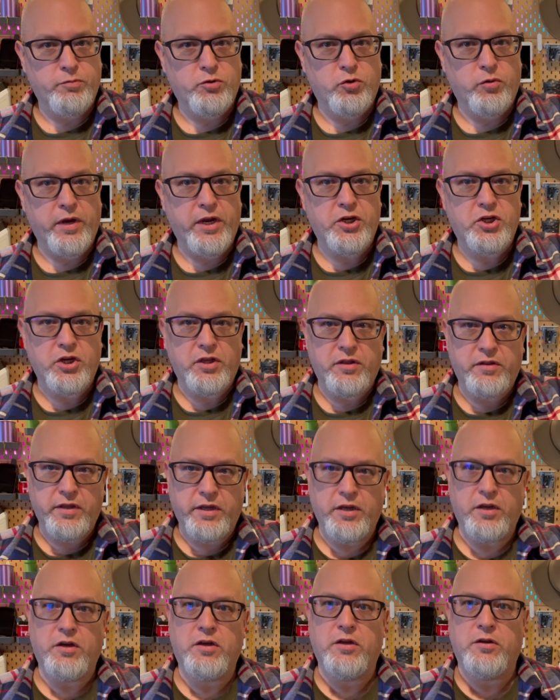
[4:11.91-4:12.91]
duration and then
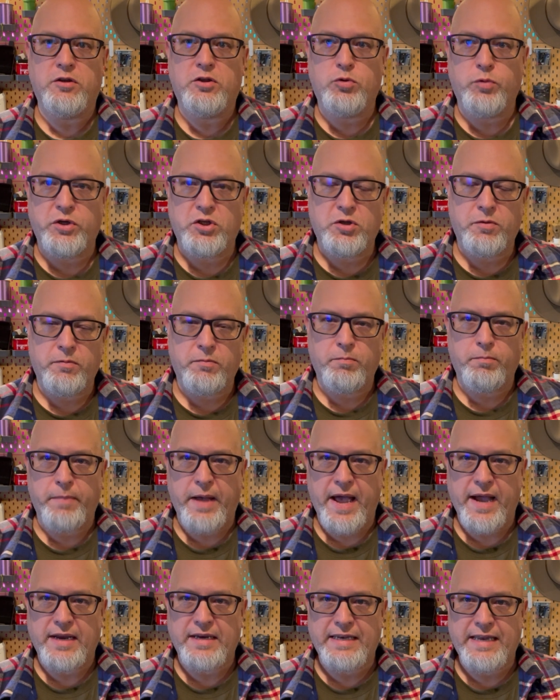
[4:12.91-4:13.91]
you can switch
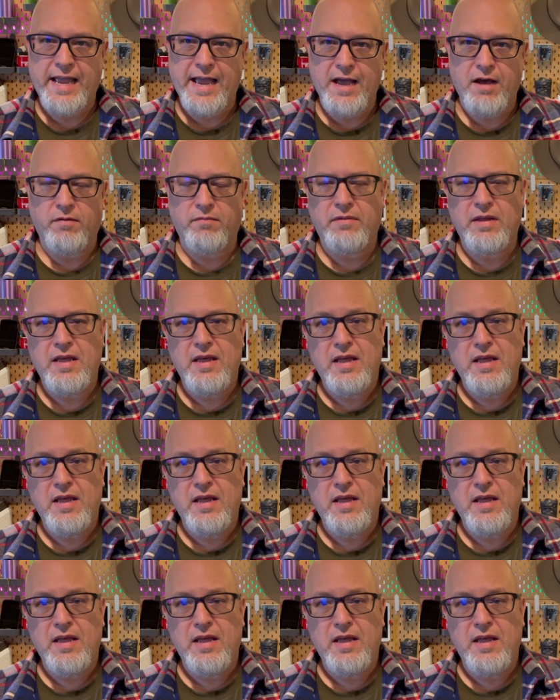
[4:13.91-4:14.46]
back down.